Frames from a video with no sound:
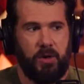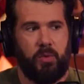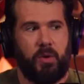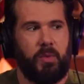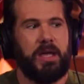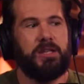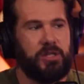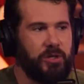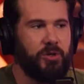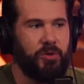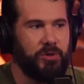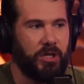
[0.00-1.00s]
When we
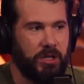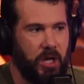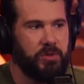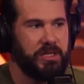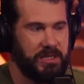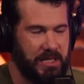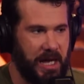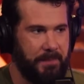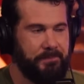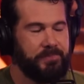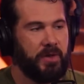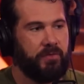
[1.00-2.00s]
do the closing
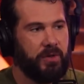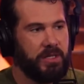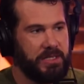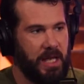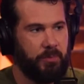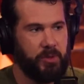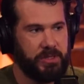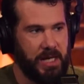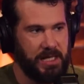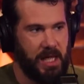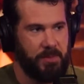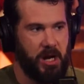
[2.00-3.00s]
time, for example, with
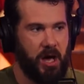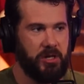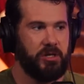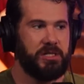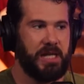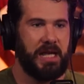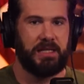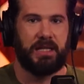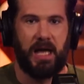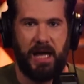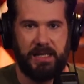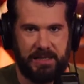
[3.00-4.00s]
Don Lemon, understand the
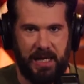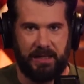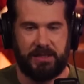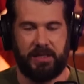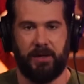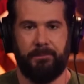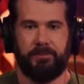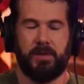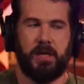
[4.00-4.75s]
context here.